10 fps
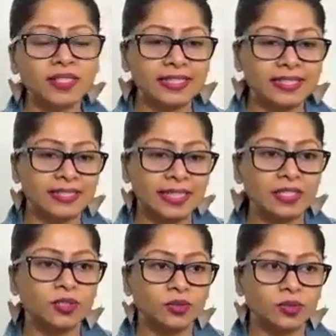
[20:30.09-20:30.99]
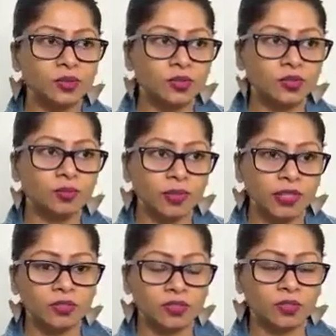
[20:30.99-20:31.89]
it an essential tool to
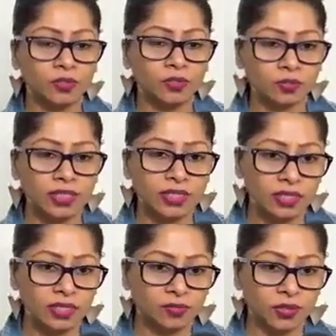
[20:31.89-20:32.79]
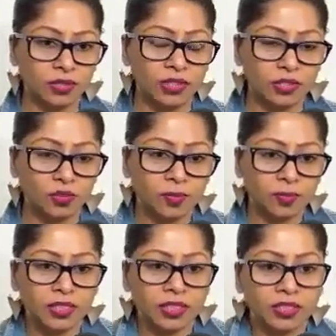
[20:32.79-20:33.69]
be on social media in your
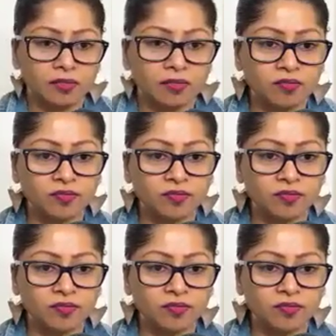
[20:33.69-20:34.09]
opinion?